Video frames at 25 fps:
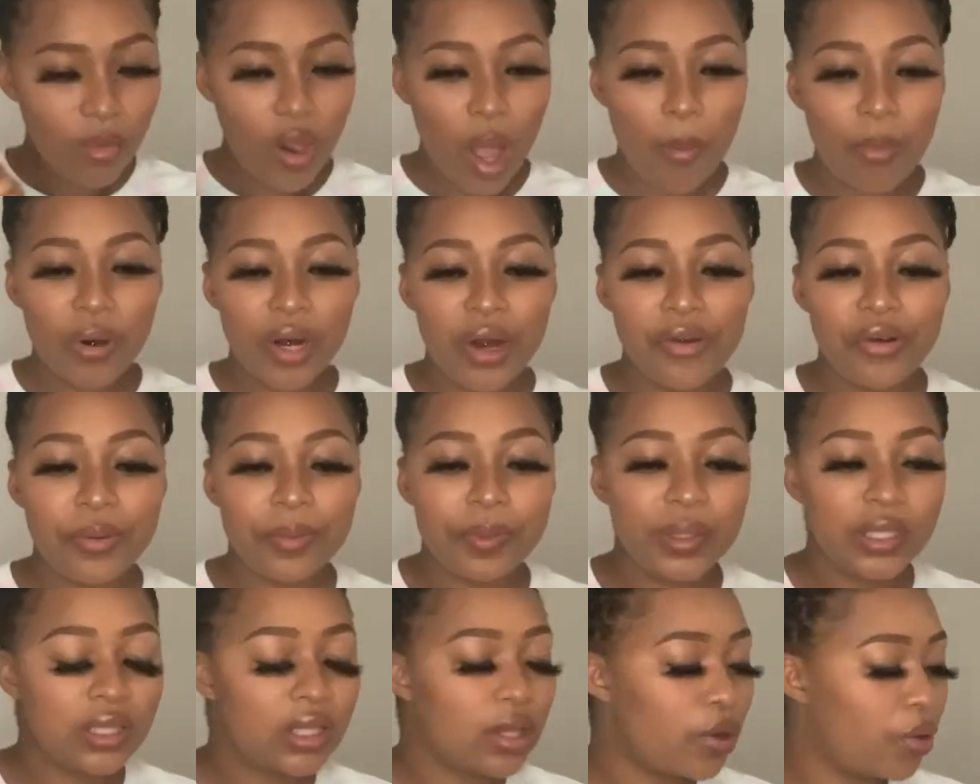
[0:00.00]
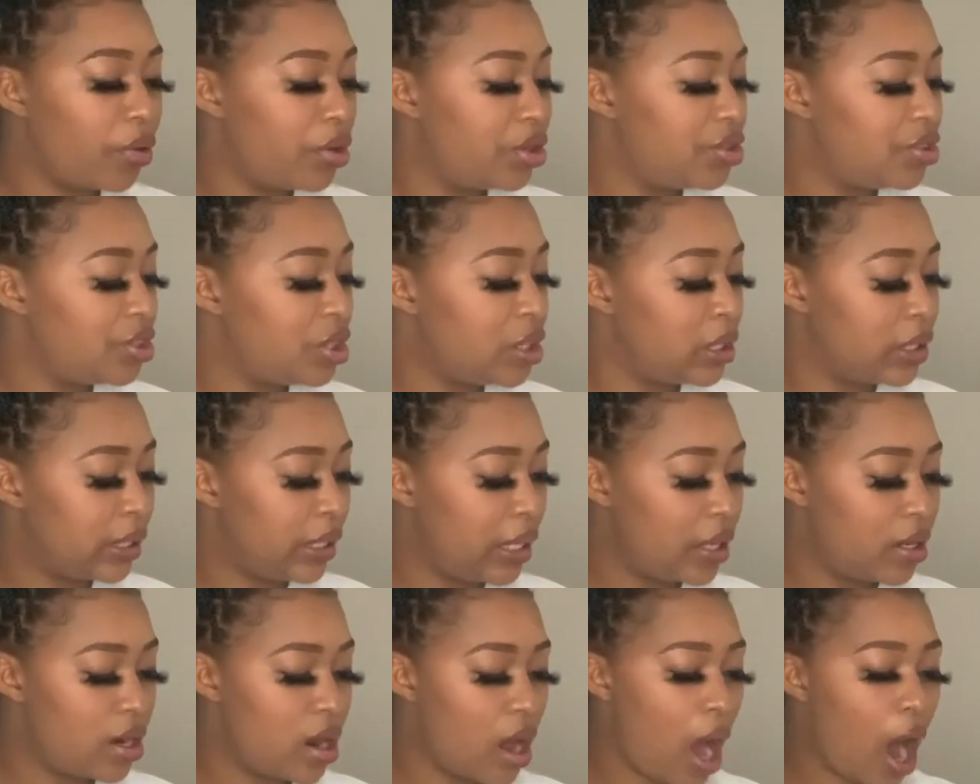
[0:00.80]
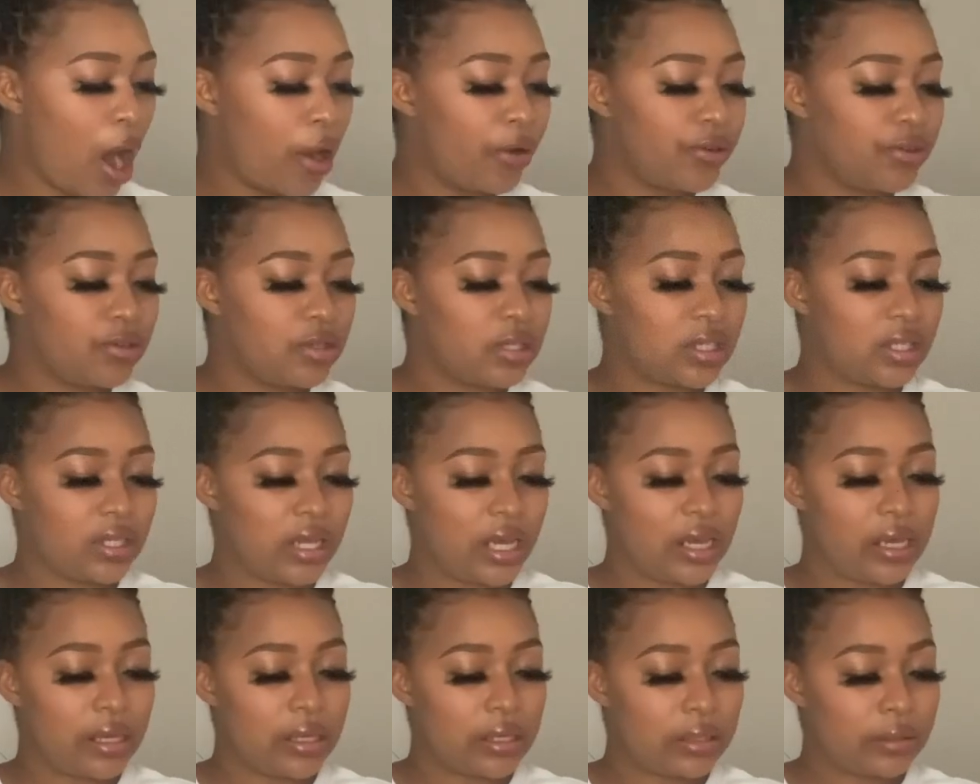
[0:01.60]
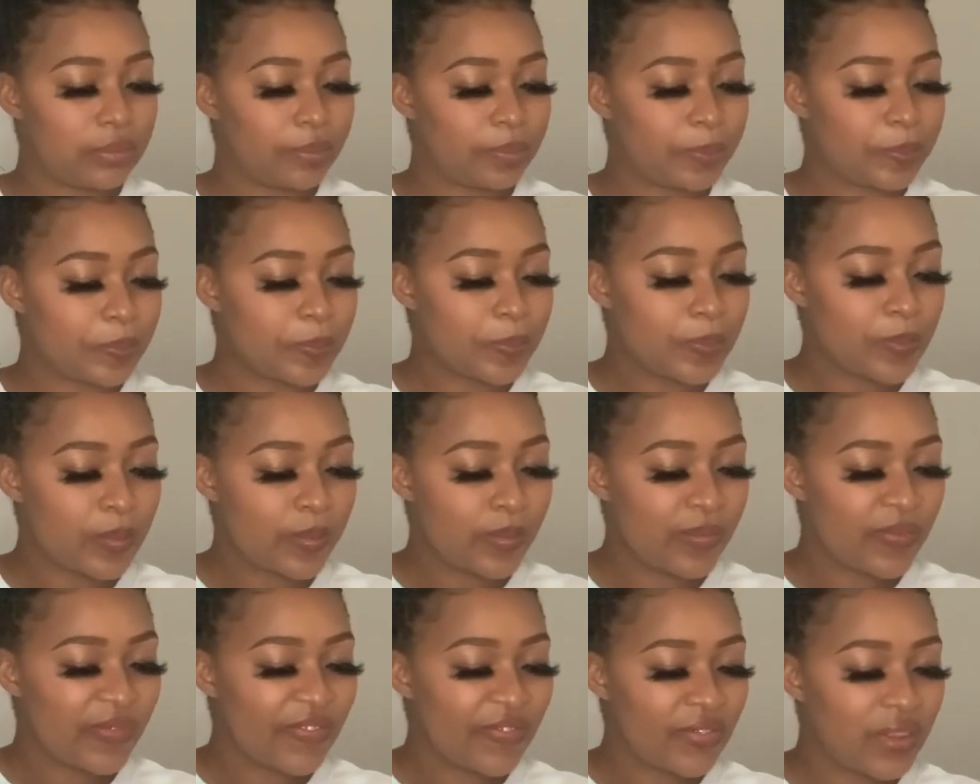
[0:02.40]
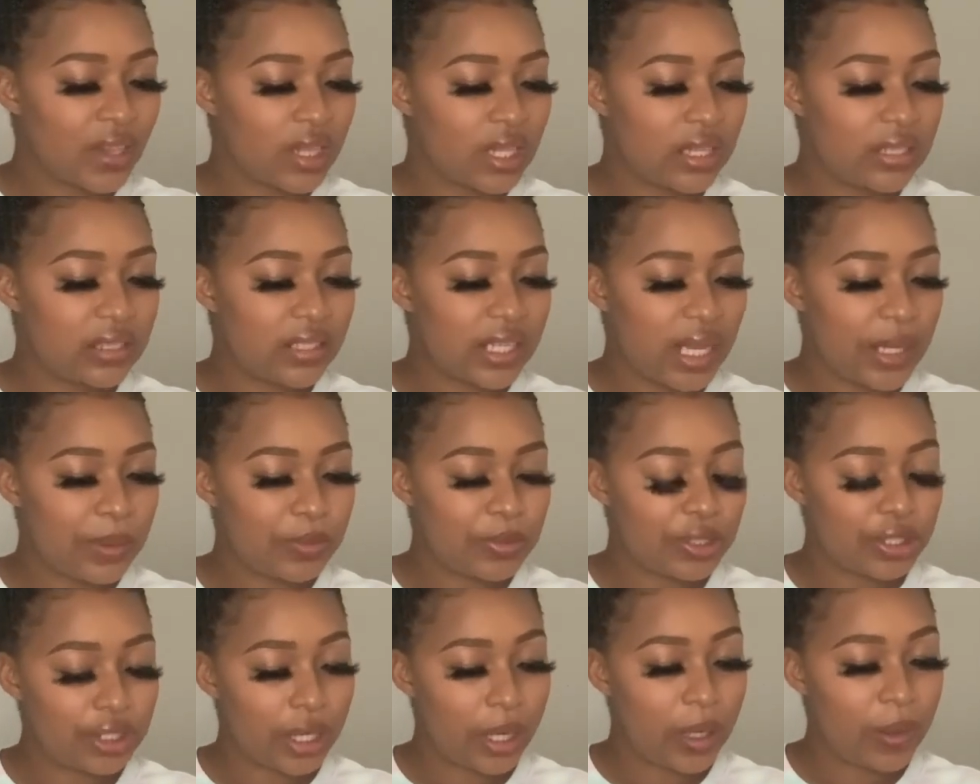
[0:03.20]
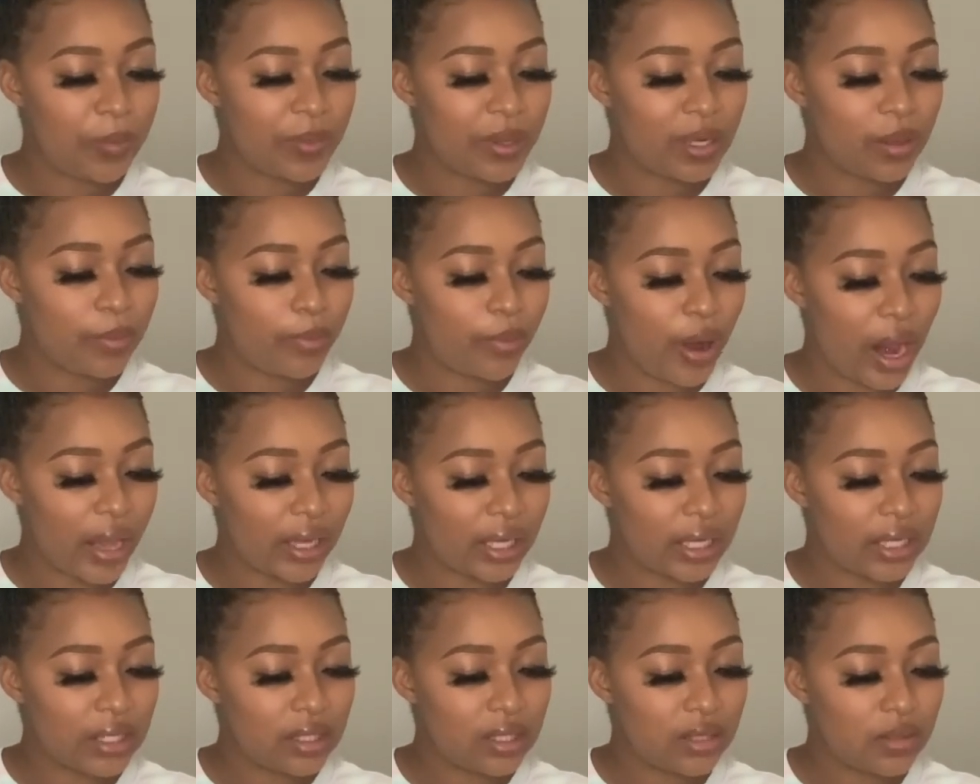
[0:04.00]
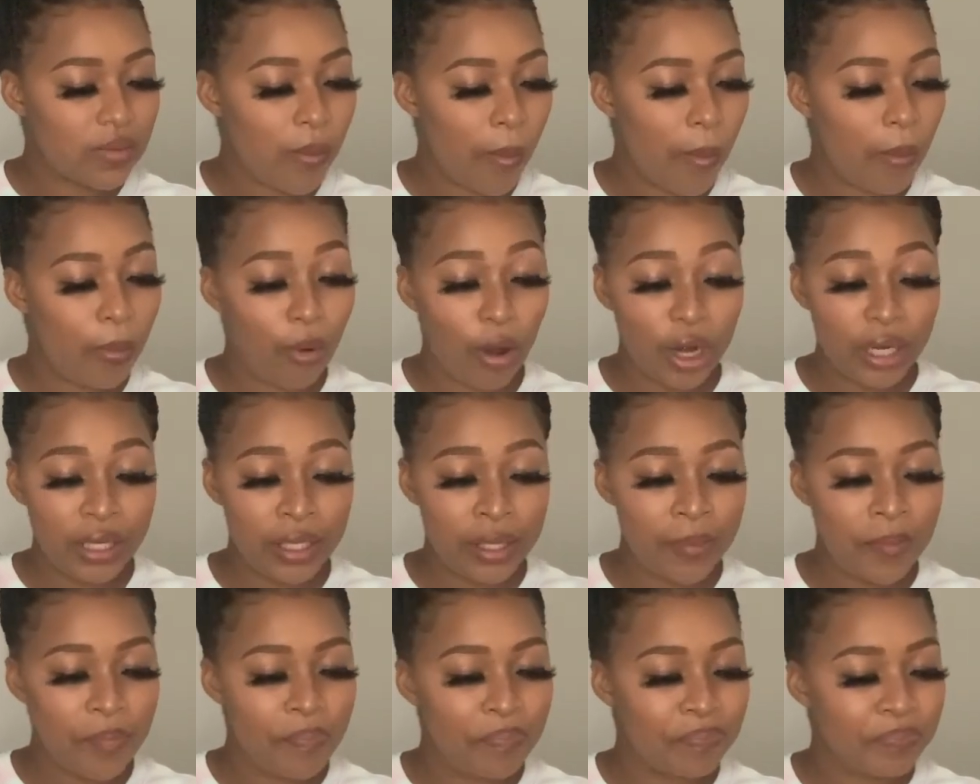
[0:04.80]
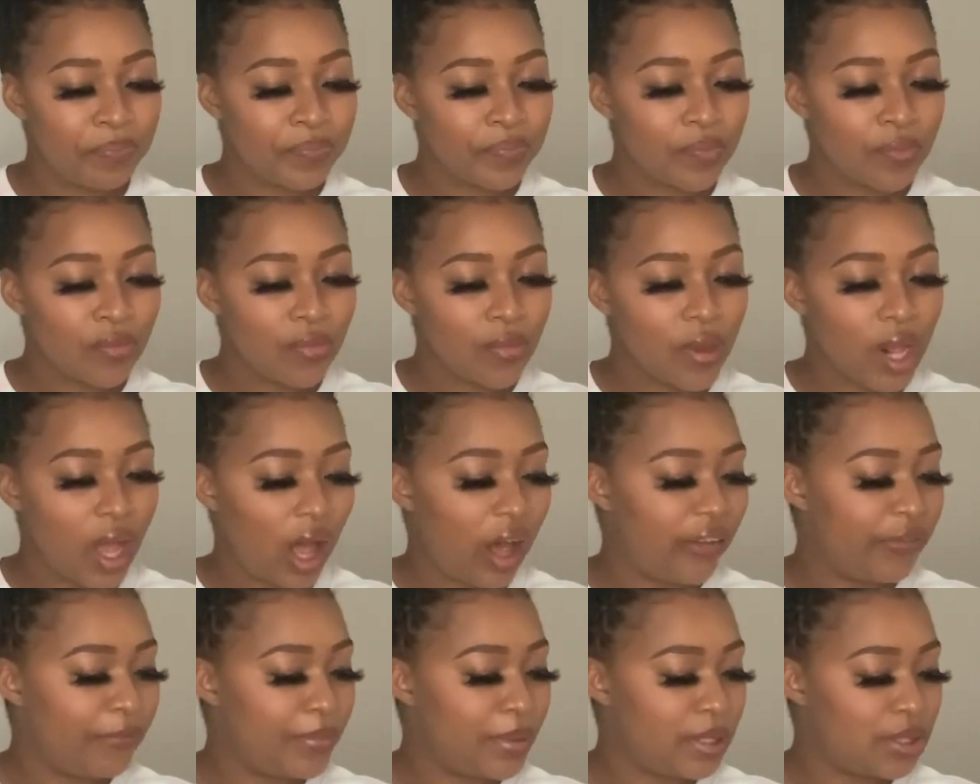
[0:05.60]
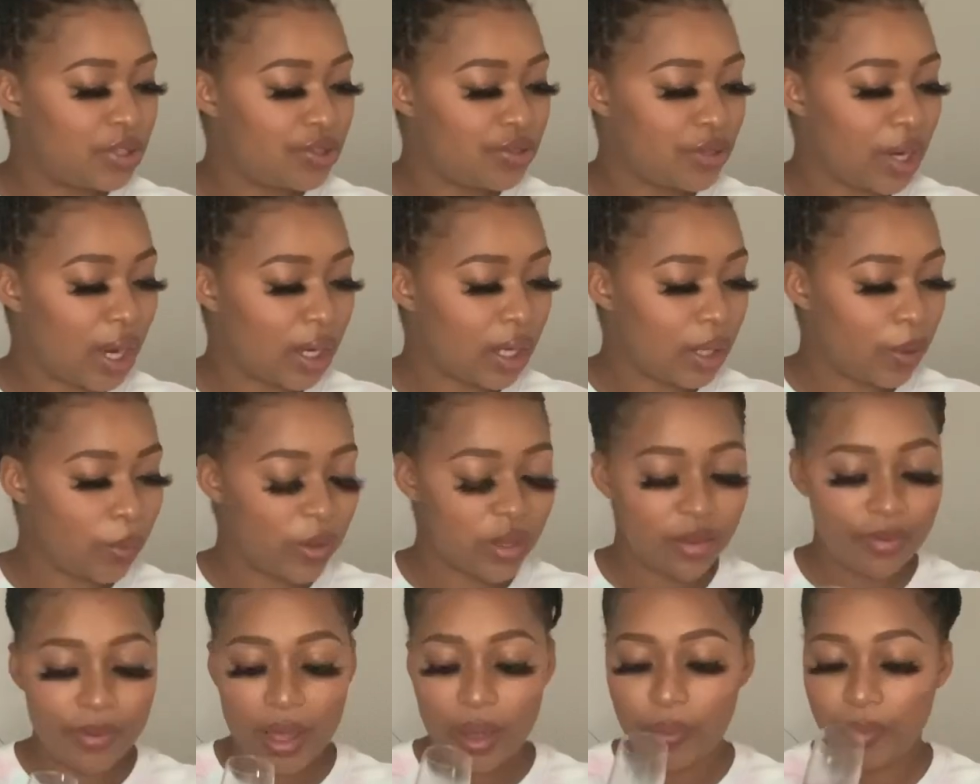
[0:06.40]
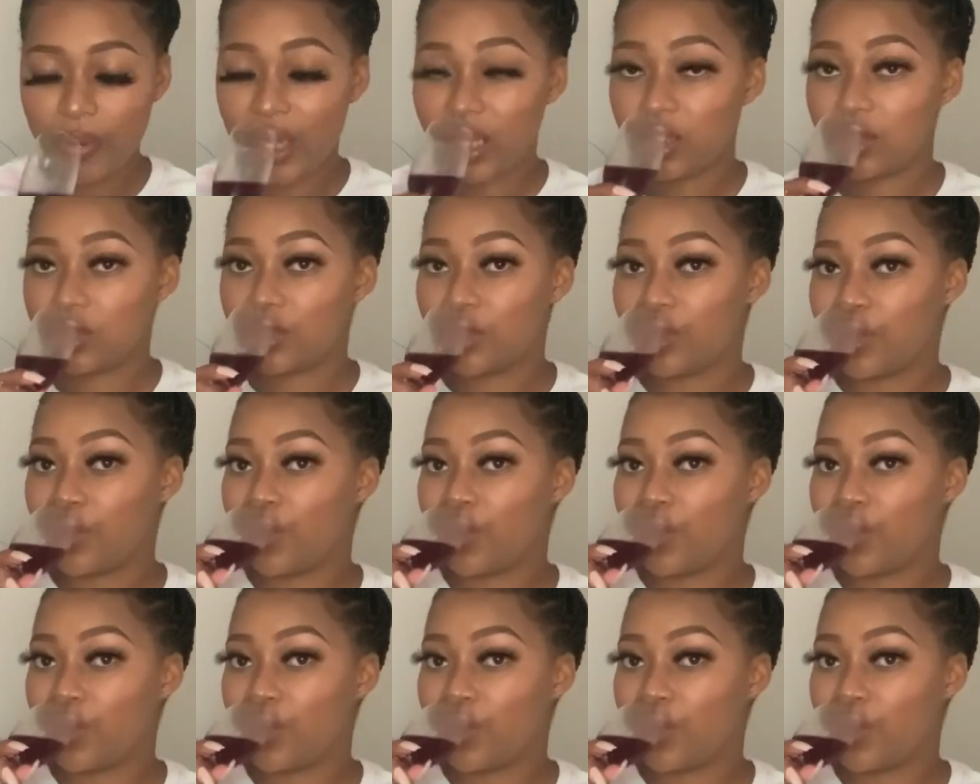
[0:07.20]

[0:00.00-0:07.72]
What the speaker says: I'm gonna repeat the question again. How do you stay in the same shape in brackets body? I've been struggling with my weight.